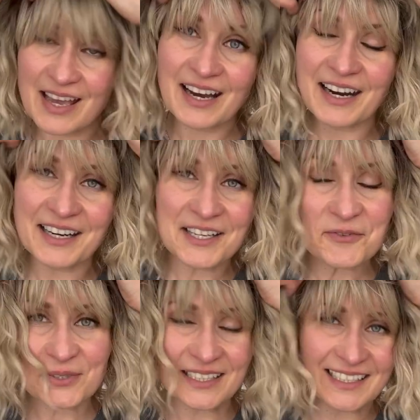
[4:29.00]
I
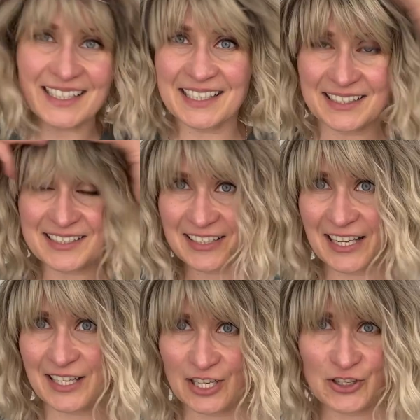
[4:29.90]
really like this
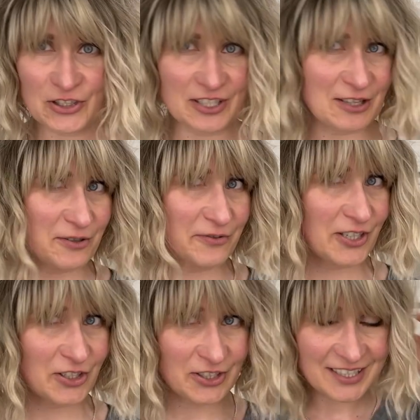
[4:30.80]
10 inches long
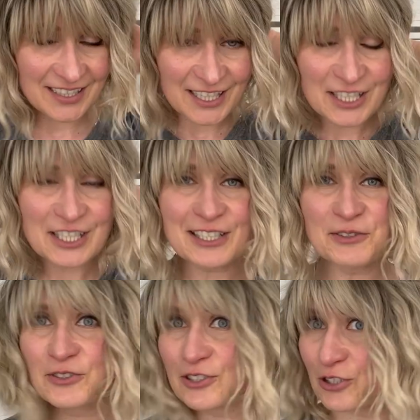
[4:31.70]
version. It
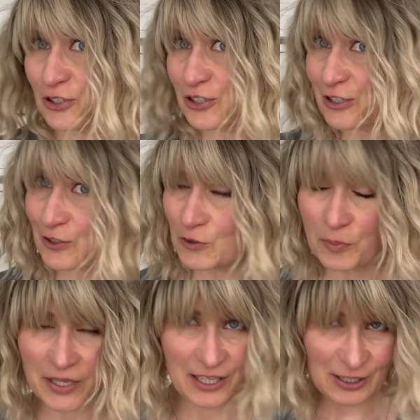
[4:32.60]
looks
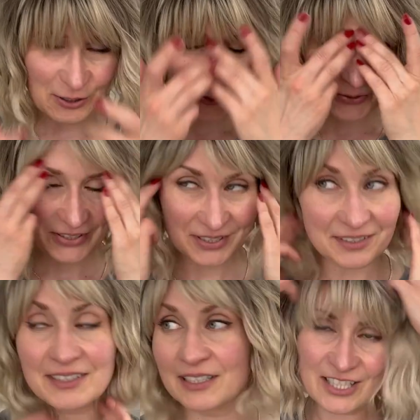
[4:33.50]
super cute.
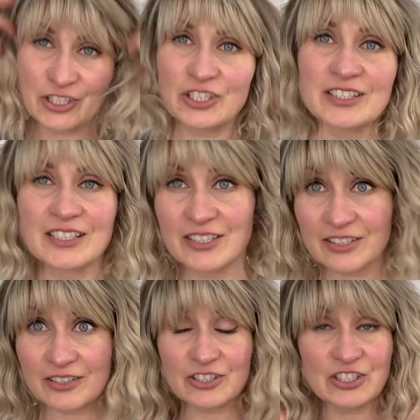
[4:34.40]
She
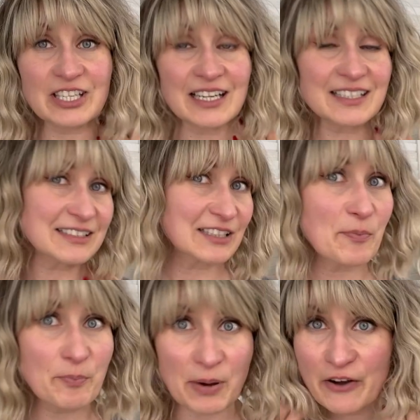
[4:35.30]
sits just
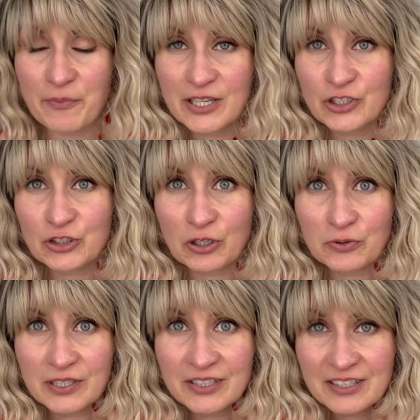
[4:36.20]
above my
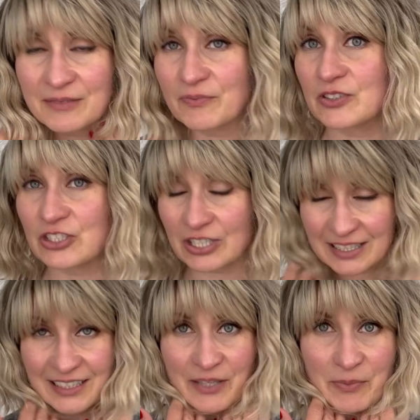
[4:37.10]
shoulders, just
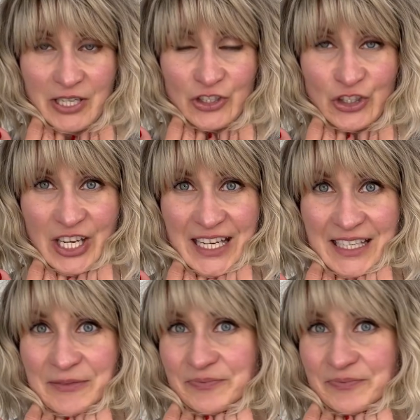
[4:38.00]
under my chin.